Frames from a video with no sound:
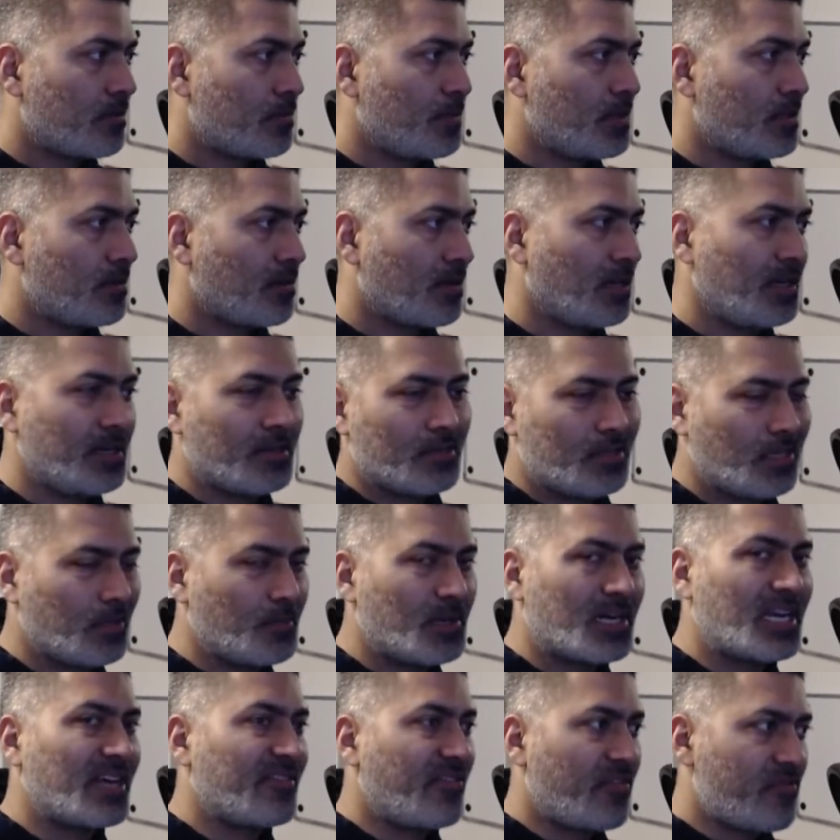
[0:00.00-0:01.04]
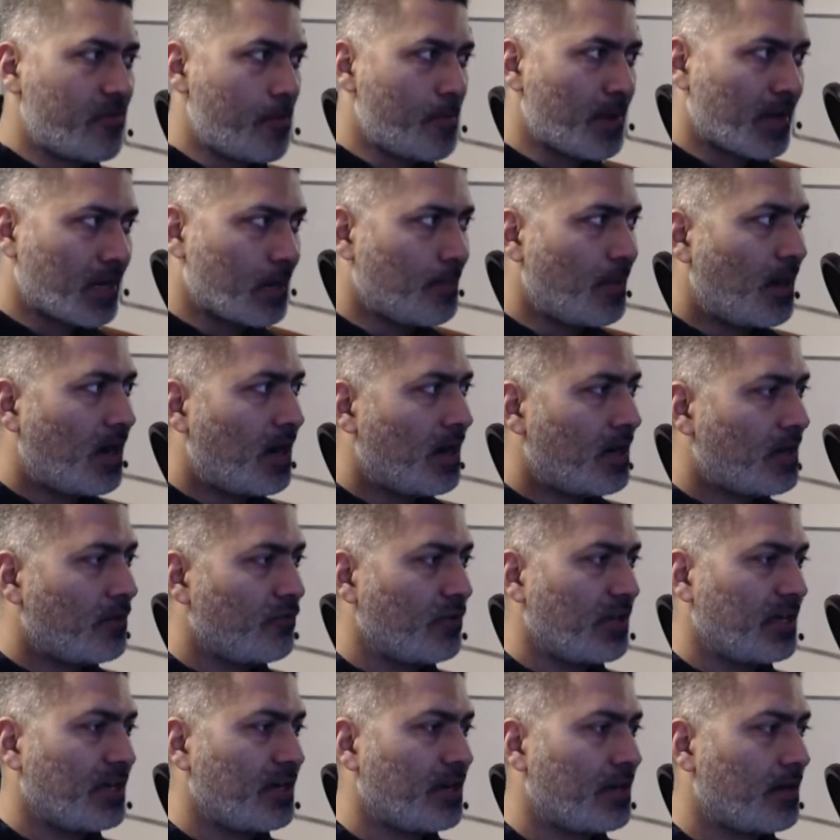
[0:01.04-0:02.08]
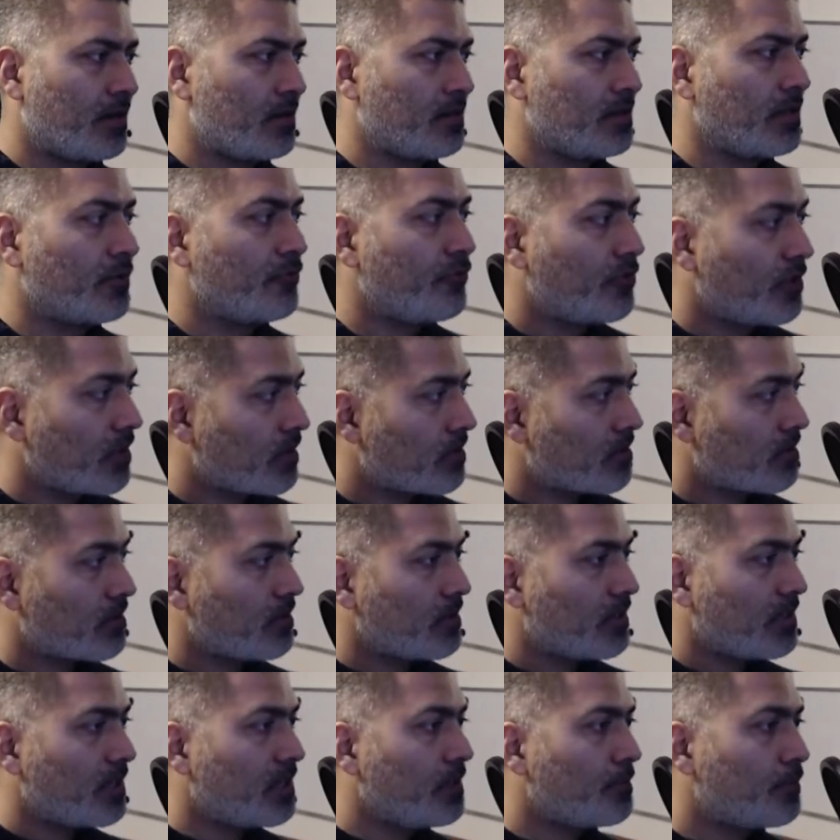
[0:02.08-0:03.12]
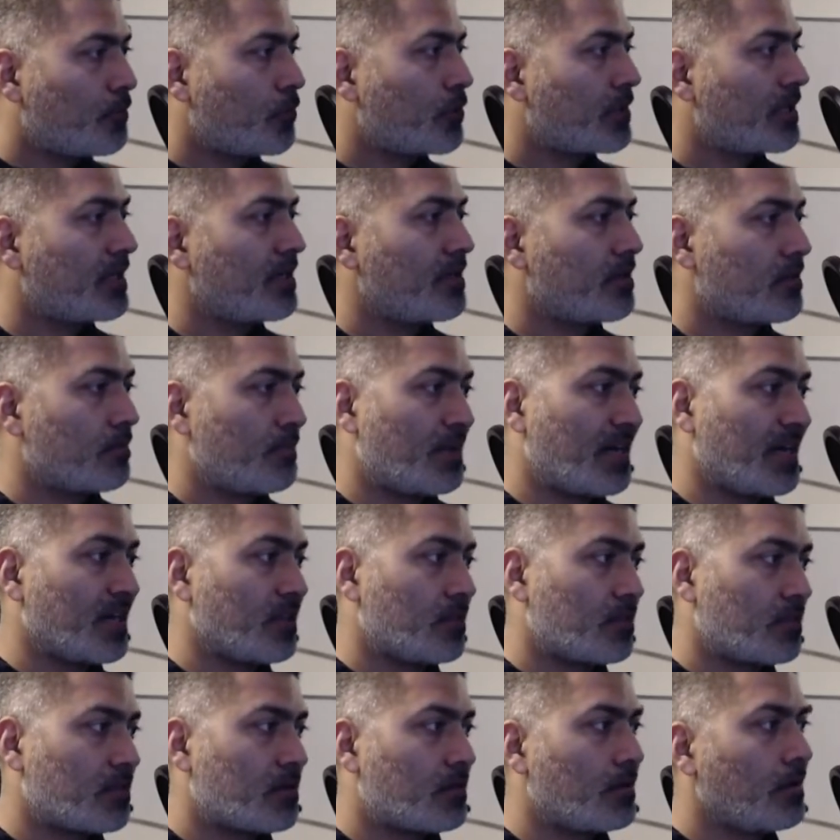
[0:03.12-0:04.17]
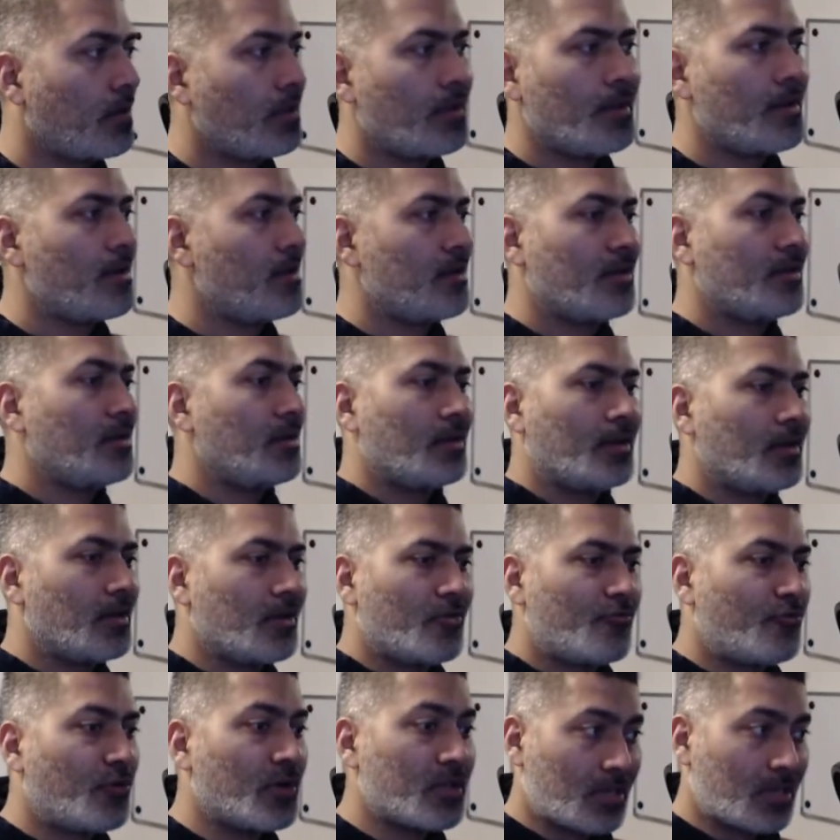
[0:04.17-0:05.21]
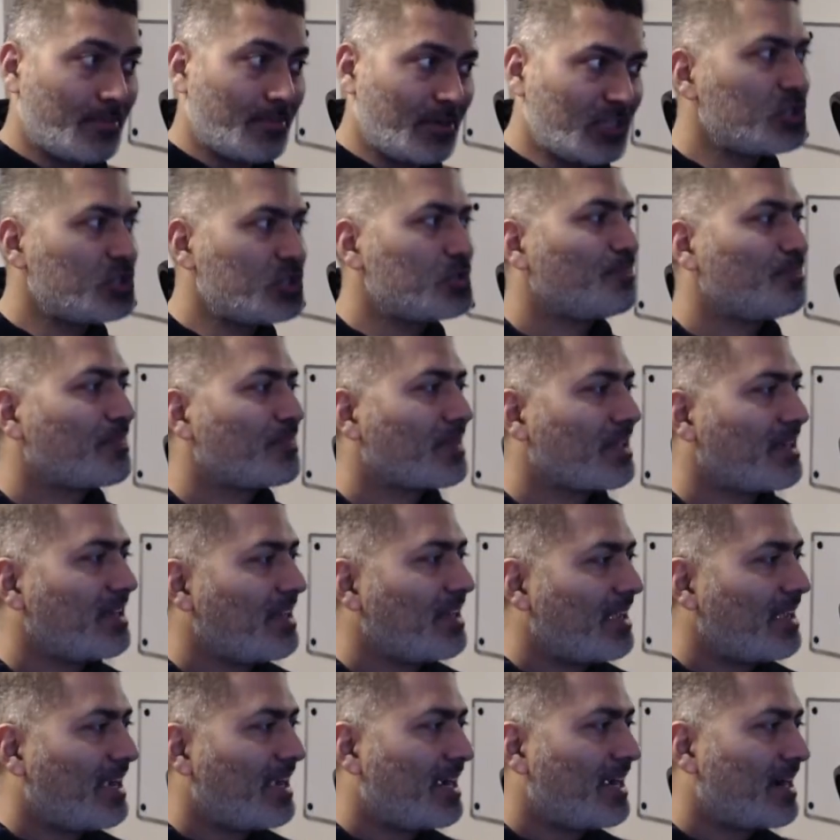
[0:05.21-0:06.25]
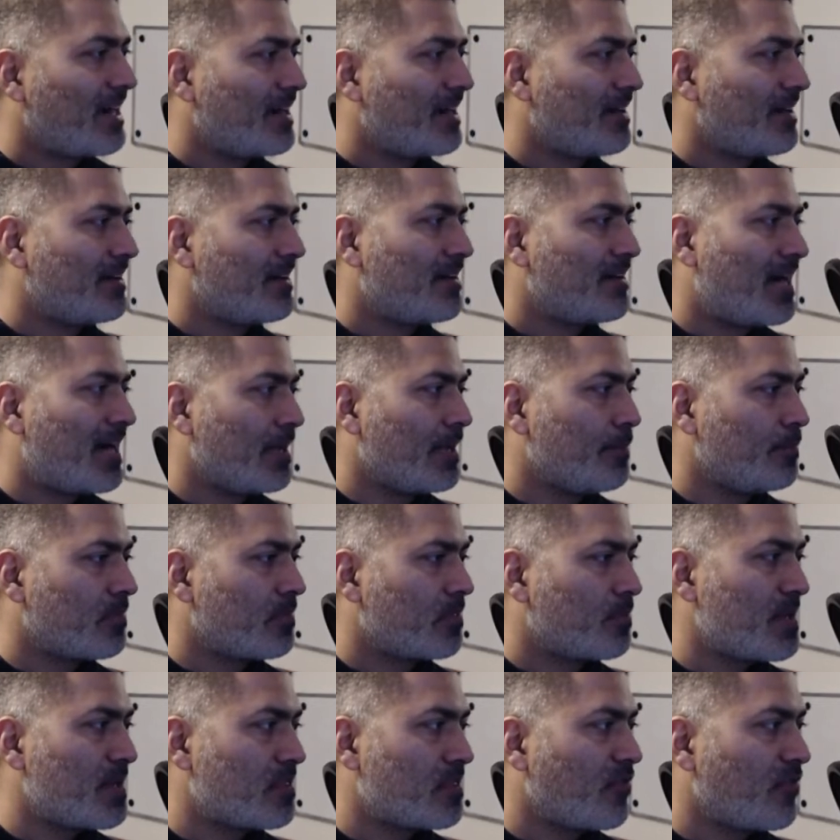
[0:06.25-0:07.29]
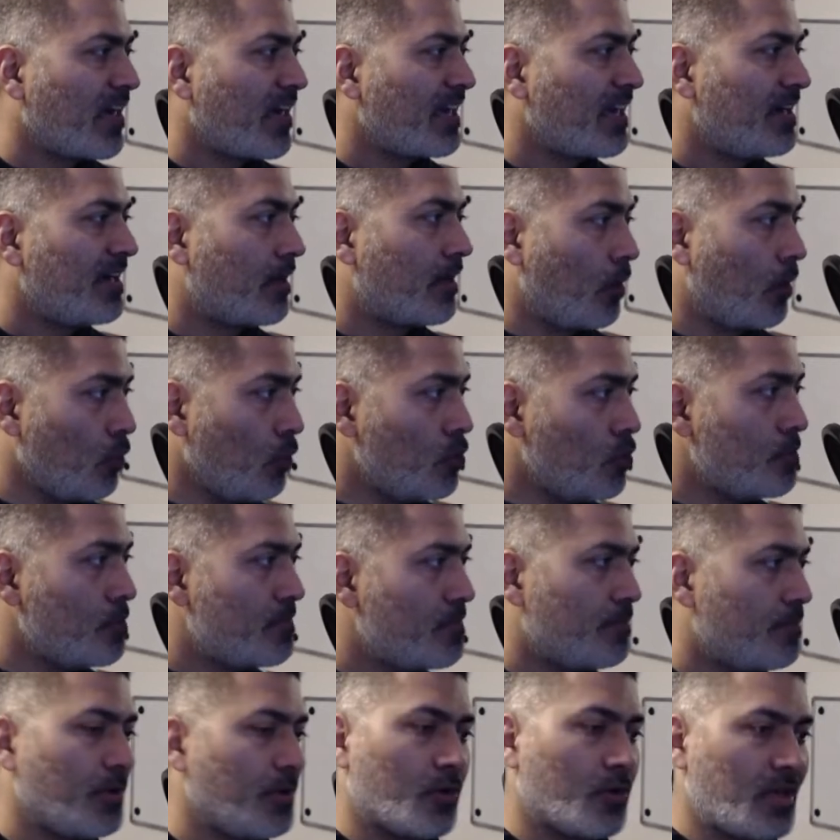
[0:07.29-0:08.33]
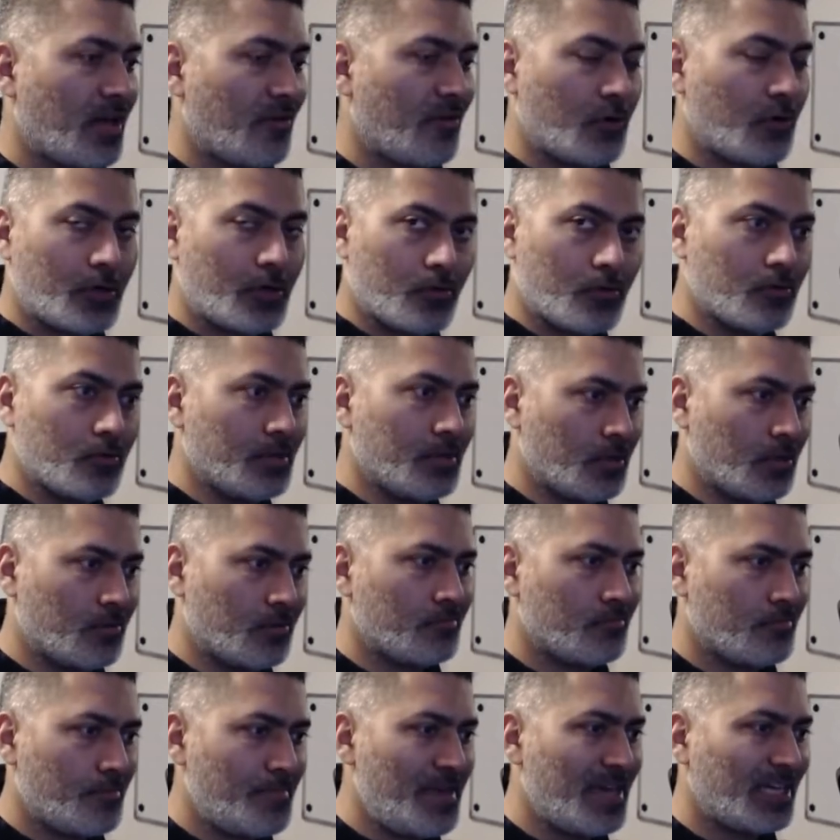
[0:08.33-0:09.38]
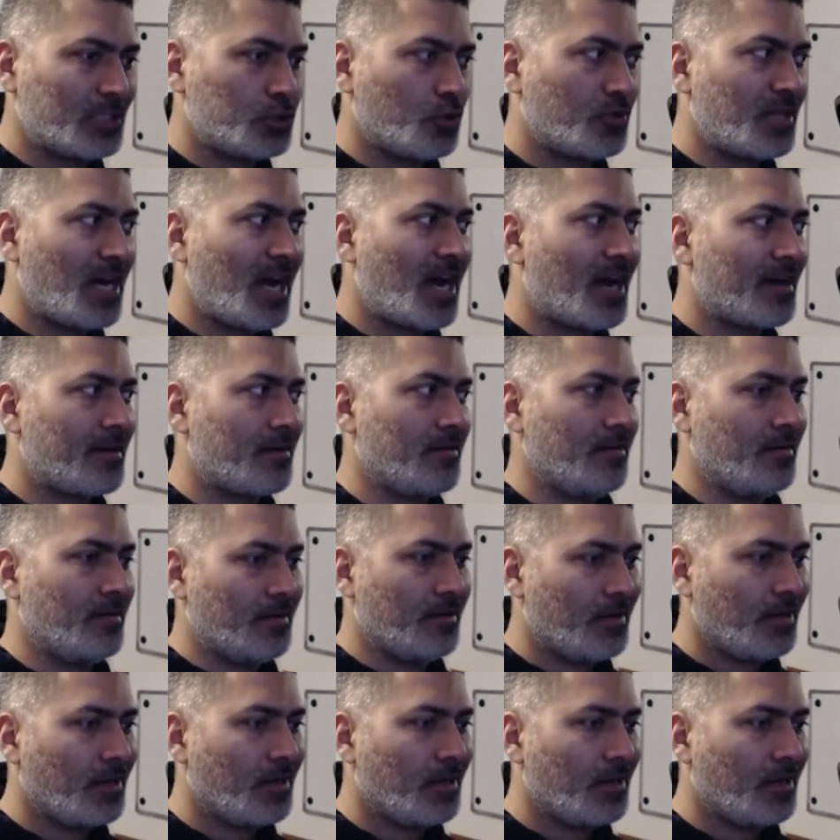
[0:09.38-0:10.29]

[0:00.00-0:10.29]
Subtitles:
is basically nothing but ffmpeg command, where the first input is my first image, and I'm specifying here loop because I want to, you know, make sure that